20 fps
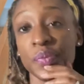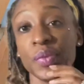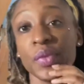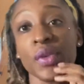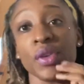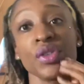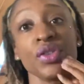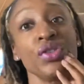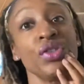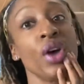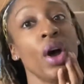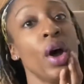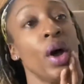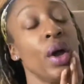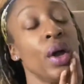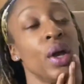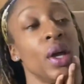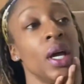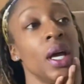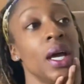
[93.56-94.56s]
So
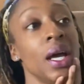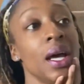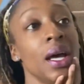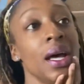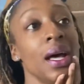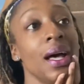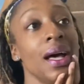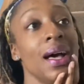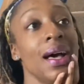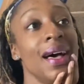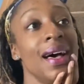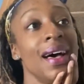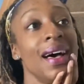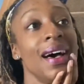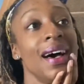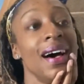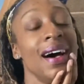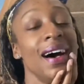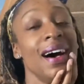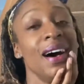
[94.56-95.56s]

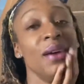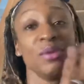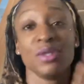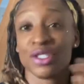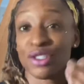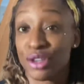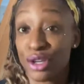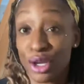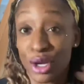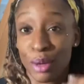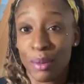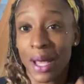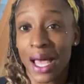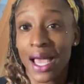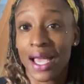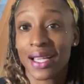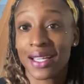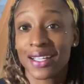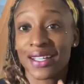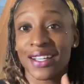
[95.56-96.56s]
I'm just gonna go
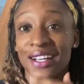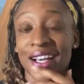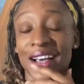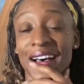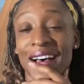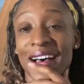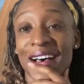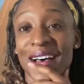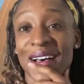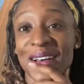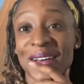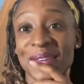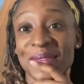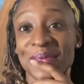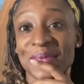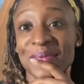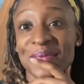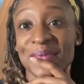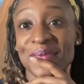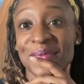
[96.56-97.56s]
back.
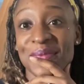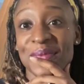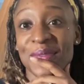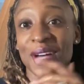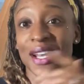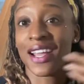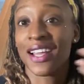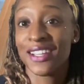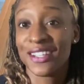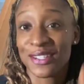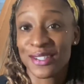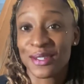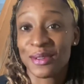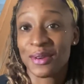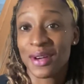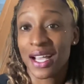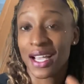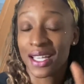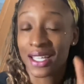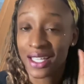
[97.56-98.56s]
When I used to
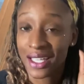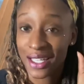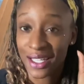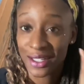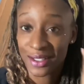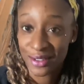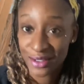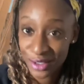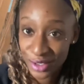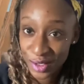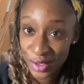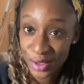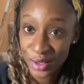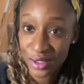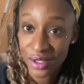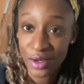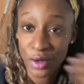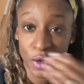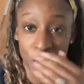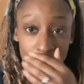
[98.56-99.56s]
work in
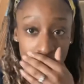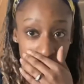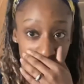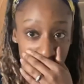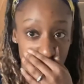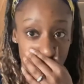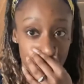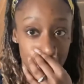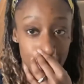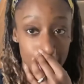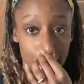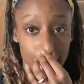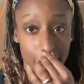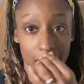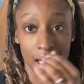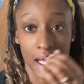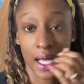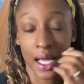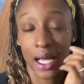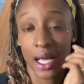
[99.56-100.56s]
corporate,
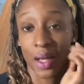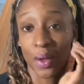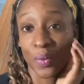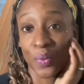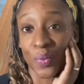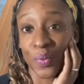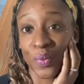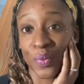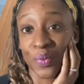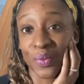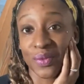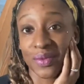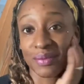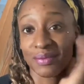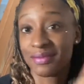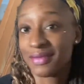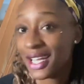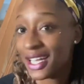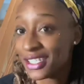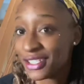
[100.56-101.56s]
9
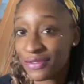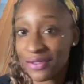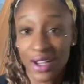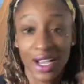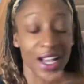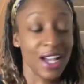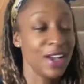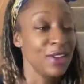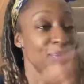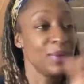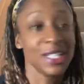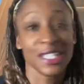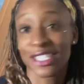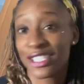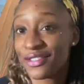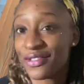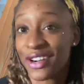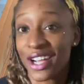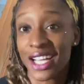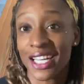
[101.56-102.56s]
to 5, Monday to
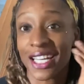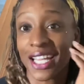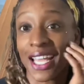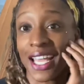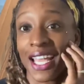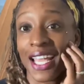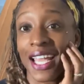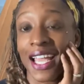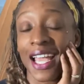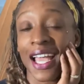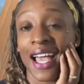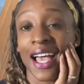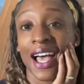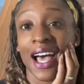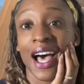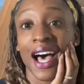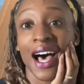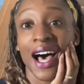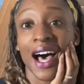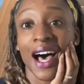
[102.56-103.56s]
Friday,
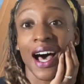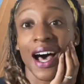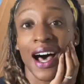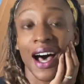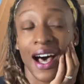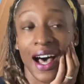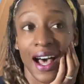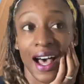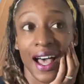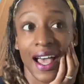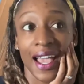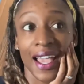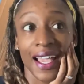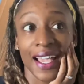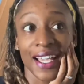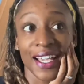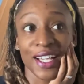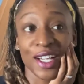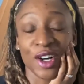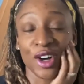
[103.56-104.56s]

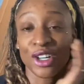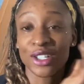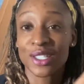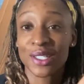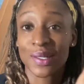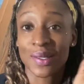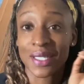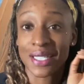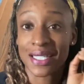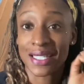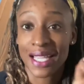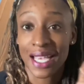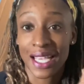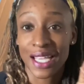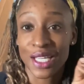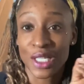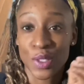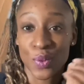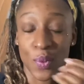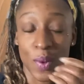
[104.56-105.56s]
I got to a
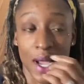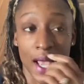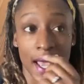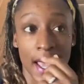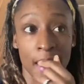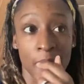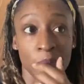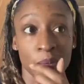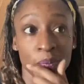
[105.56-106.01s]
stage where